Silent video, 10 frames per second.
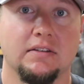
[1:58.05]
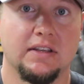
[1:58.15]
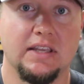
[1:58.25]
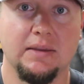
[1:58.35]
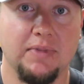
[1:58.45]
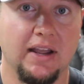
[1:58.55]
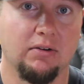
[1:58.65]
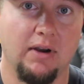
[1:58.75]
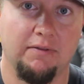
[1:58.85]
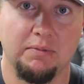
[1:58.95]
to keep that
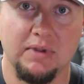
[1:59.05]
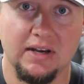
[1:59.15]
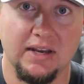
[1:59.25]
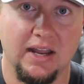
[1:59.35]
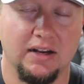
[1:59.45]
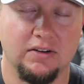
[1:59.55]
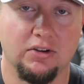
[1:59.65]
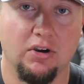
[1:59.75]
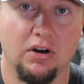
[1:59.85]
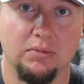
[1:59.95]
crap from getting down into
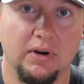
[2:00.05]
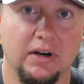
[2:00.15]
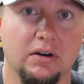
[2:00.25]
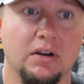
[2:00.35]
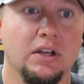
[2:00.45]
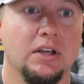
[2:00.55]
the carburetor.